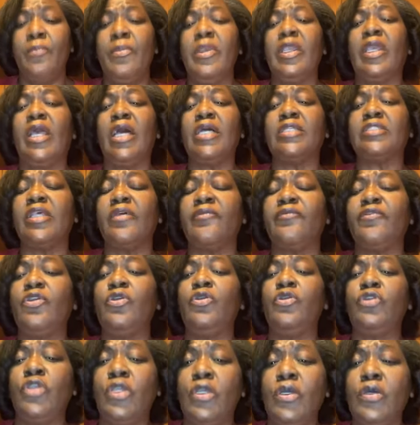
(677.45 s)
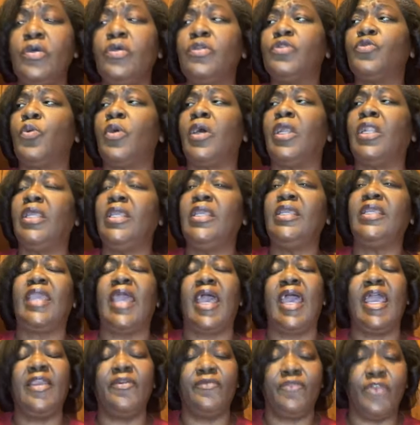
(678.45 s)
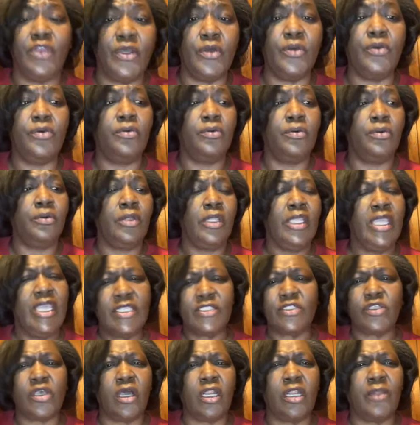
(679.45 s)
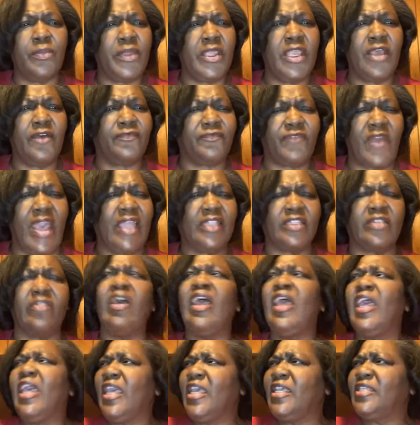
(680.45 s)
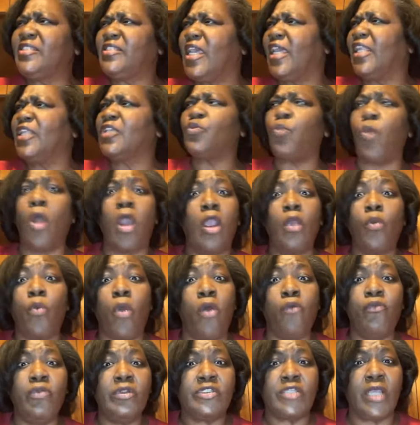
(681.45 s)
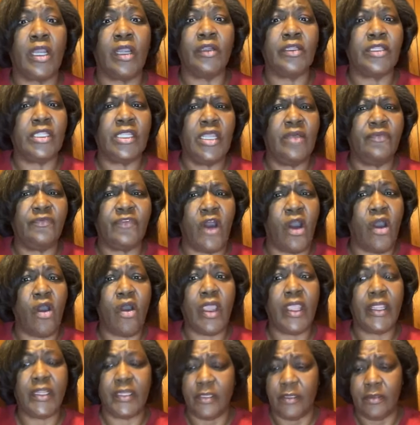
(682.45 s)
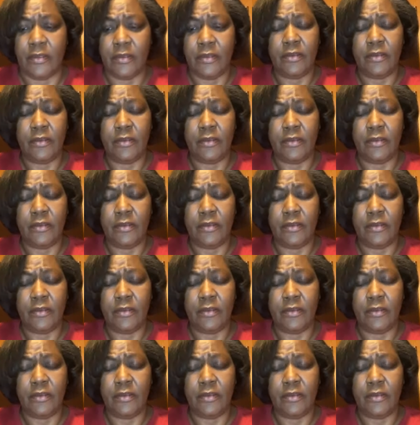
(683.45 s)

Because if you use what he gave you, it's going to be effective. He said his word won't return to him void.